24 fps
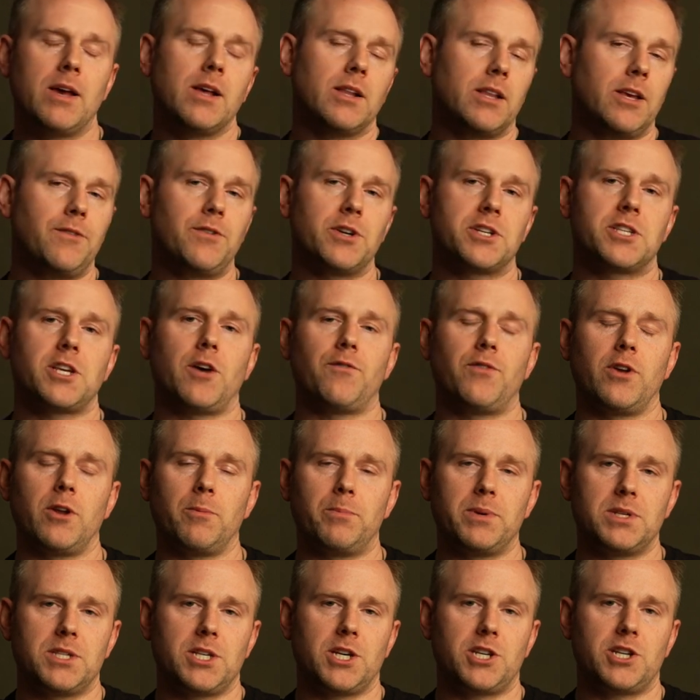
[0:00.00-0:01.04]
leave yourself in a
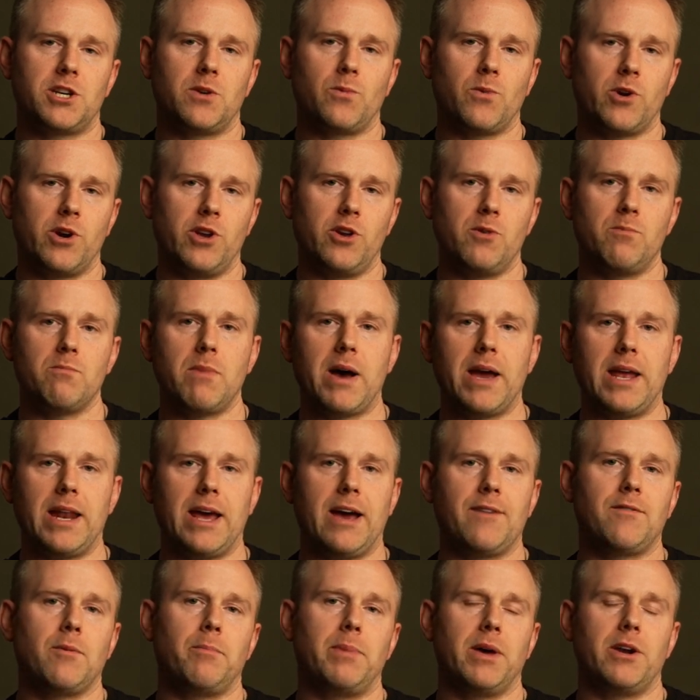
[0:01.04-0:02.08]
position where you might
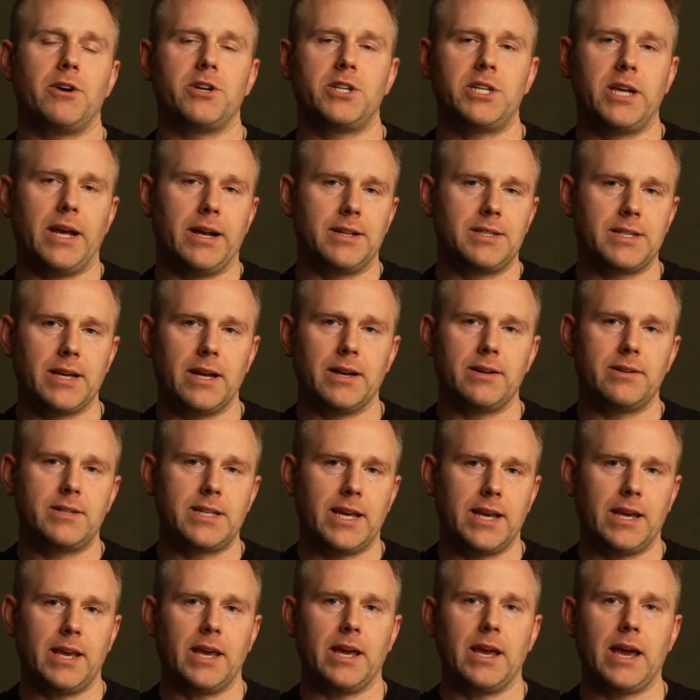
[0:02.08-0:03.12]
have a better chance at
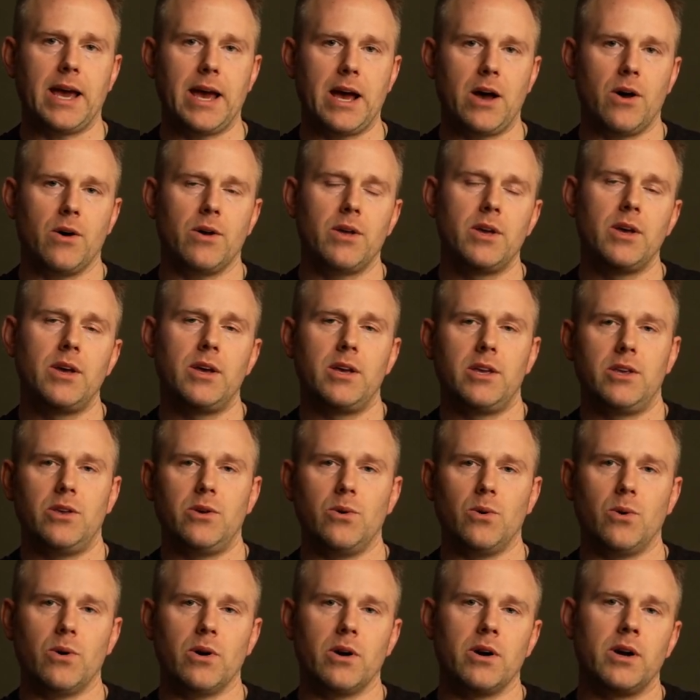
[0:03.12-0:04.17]
taking out
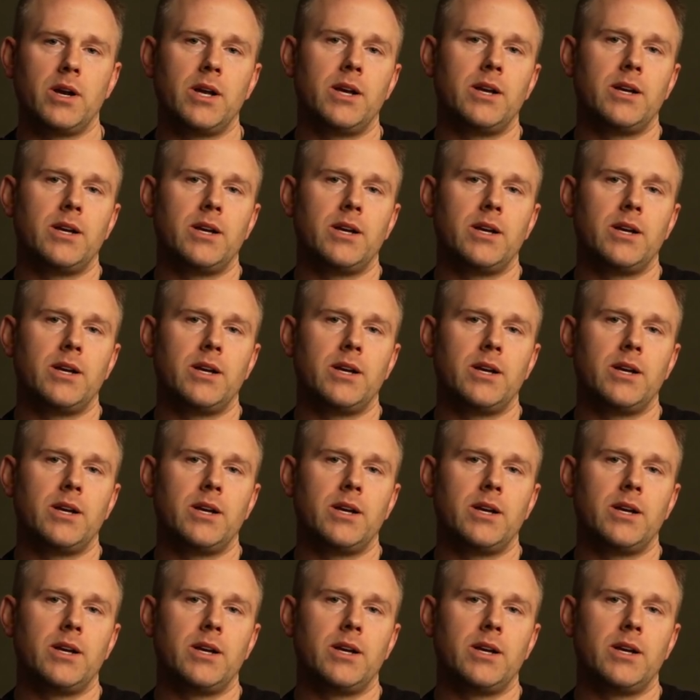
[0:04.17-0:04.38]
your